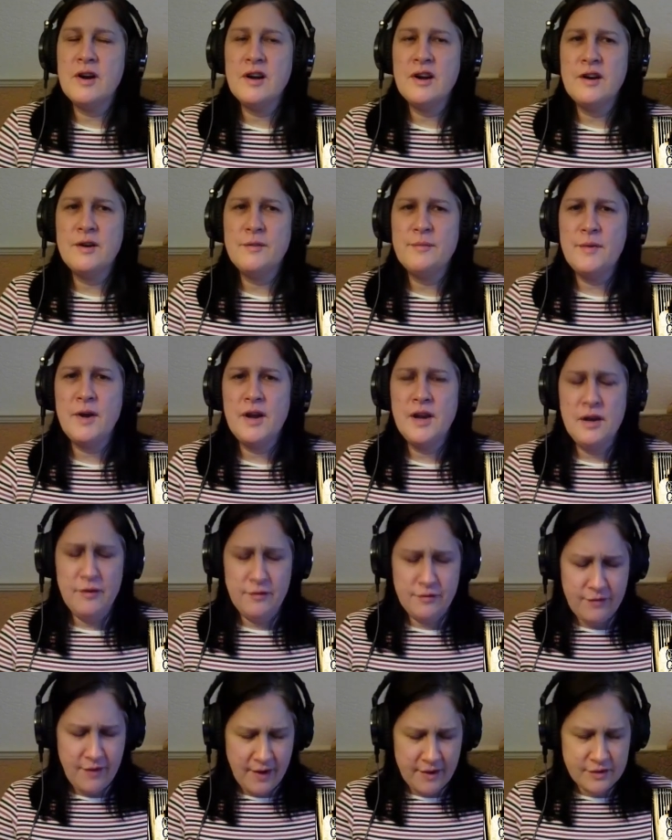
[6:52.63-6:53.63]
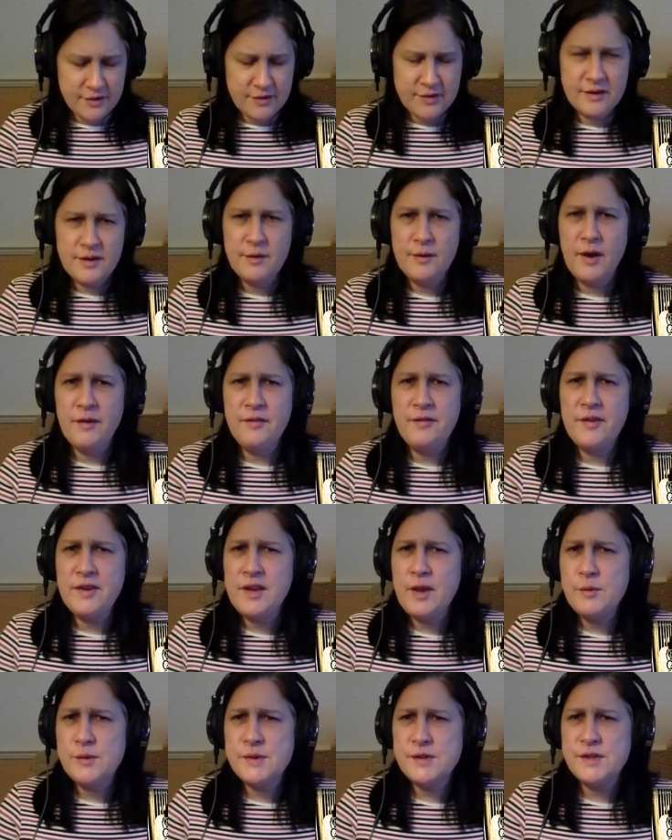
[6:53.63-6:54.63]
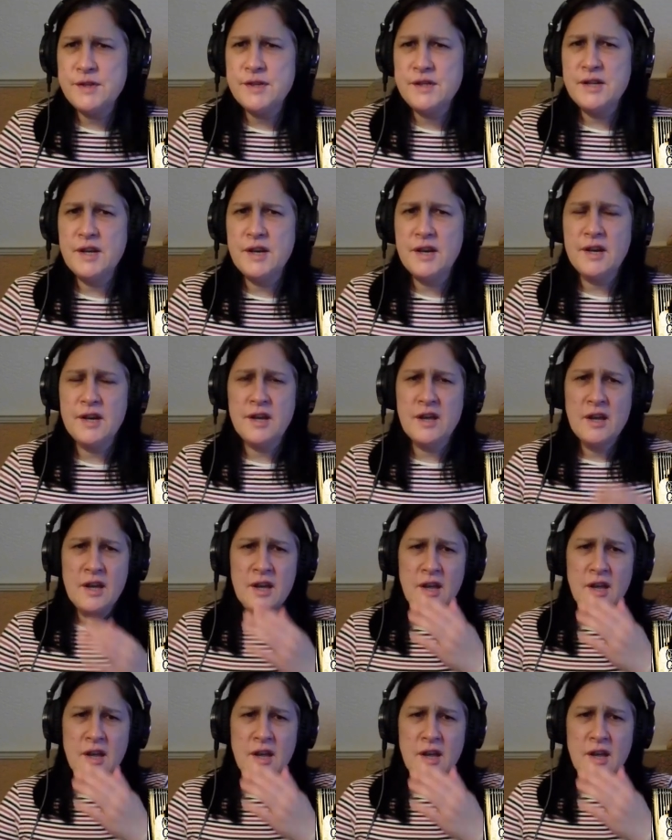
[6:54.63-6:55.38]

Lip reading: I love that. I think that was I